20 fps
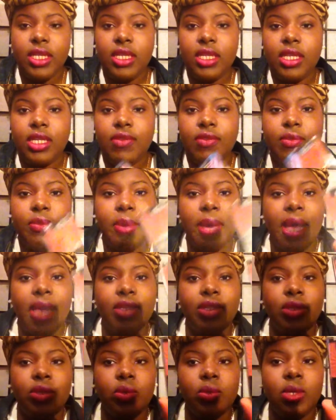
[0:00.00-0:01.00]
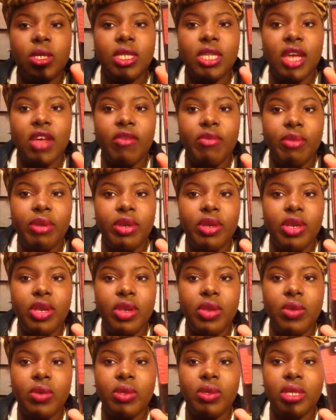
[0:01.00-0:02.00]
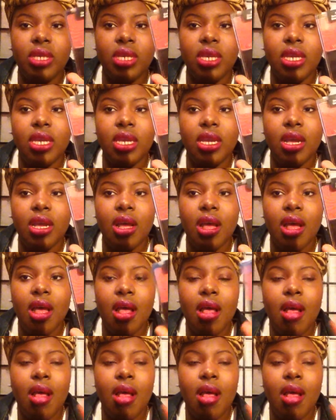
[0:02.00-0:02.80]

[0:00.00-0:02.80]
This past 2 weeks I've been using